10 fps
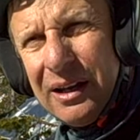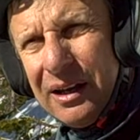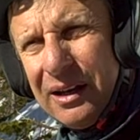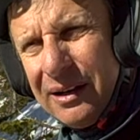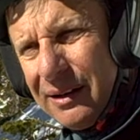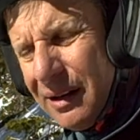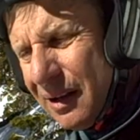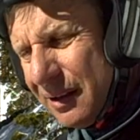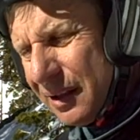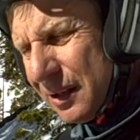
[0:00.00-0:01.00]
And
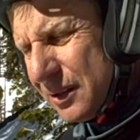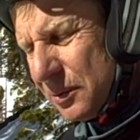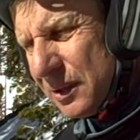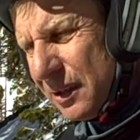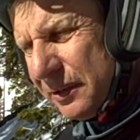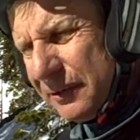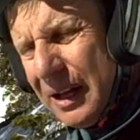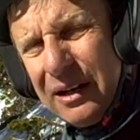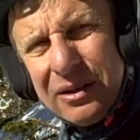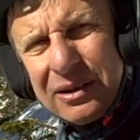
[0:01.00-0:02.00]
I think as a result of
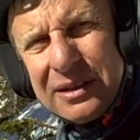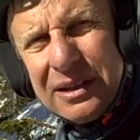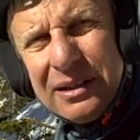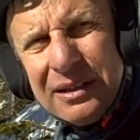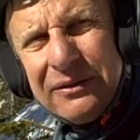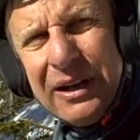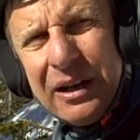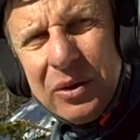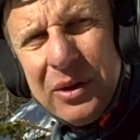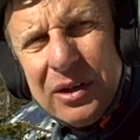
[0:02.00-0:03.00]
that, you're going to see a
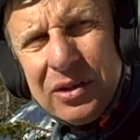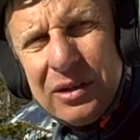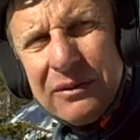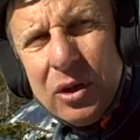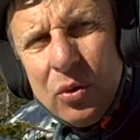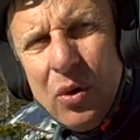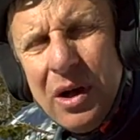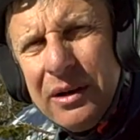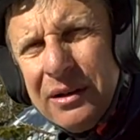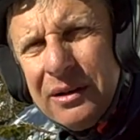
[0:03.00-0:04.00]
devaluation of the
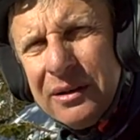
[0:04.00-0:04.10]
yuan.